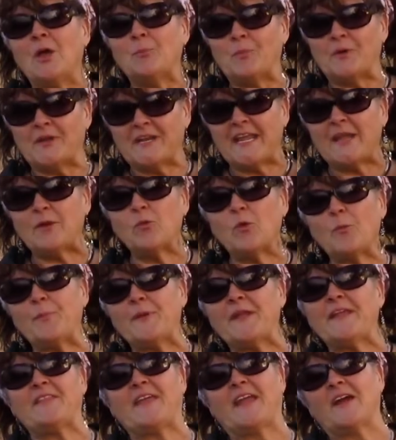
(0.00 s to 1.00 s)
But he will
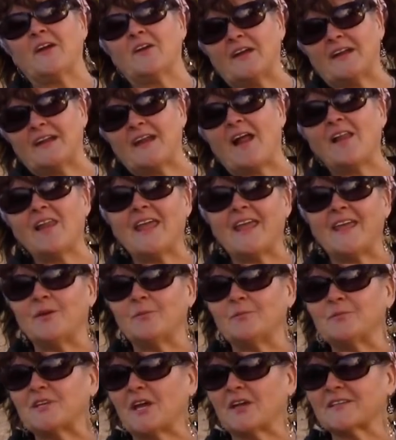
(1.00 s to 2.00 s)
be there, and I'll let
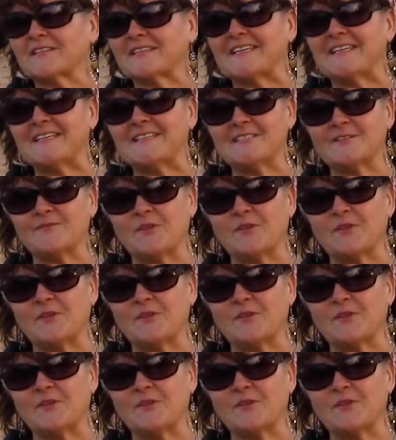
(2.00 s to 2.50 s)
him talk to his